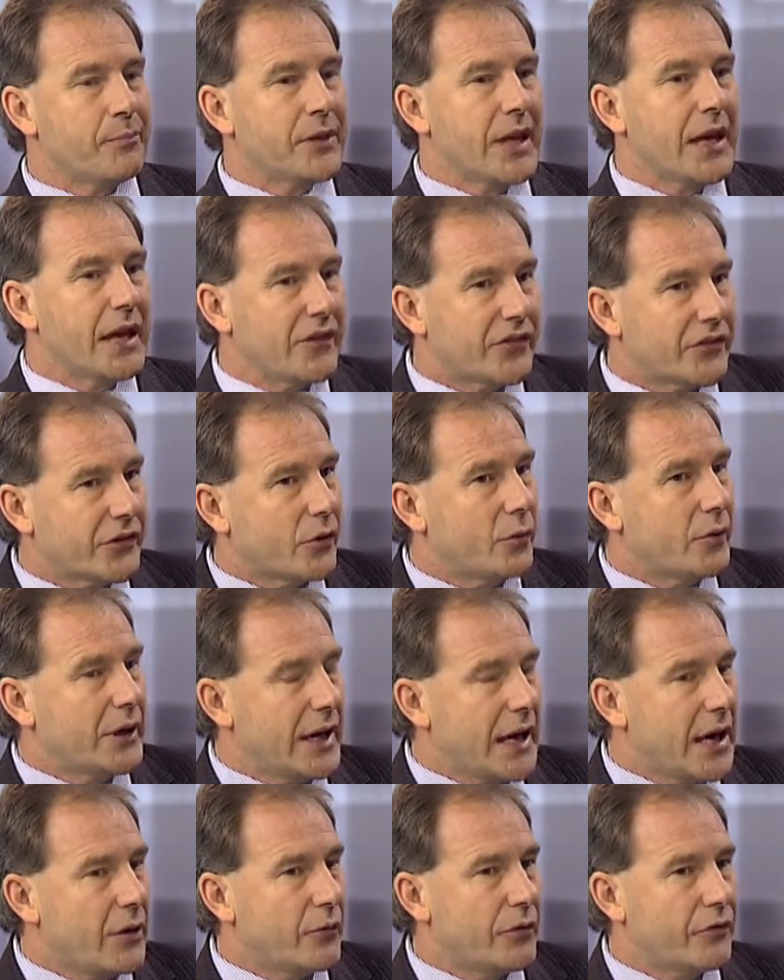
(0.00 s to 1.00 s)
Yeah. So
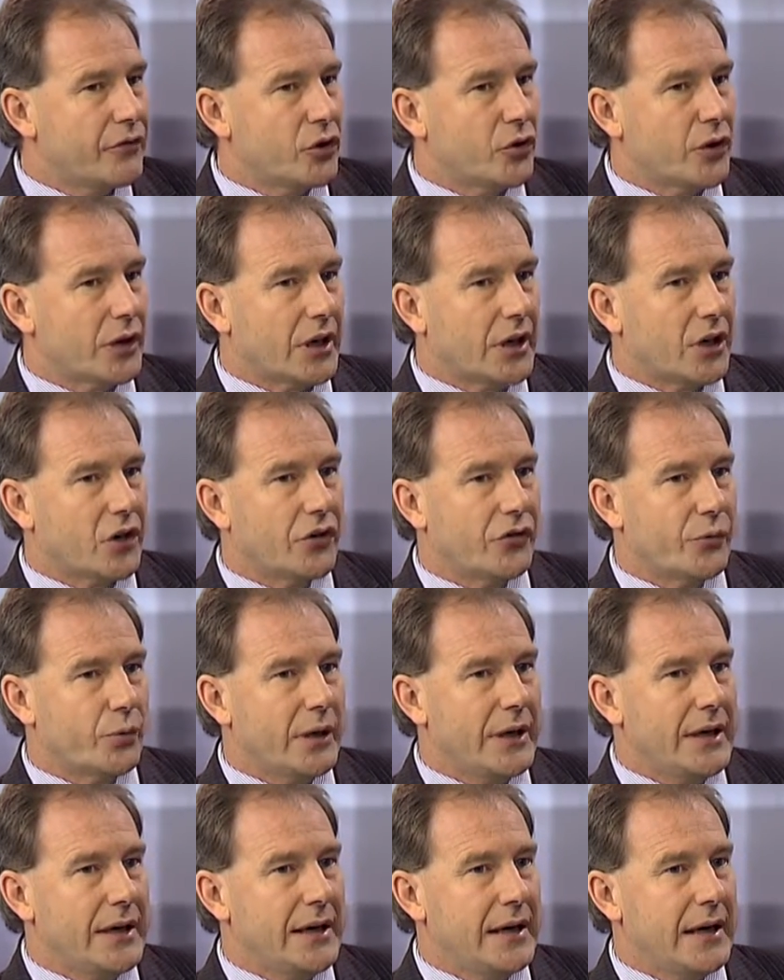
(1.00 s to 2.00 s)
we are reviewing it because
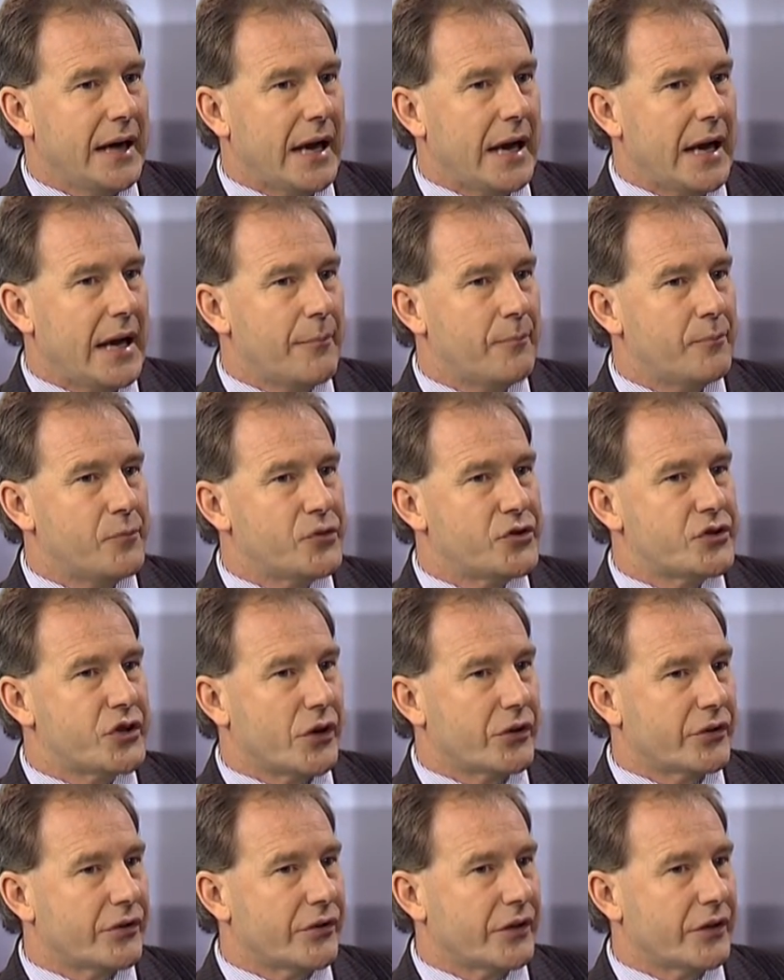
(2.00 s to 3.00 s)
we um, don't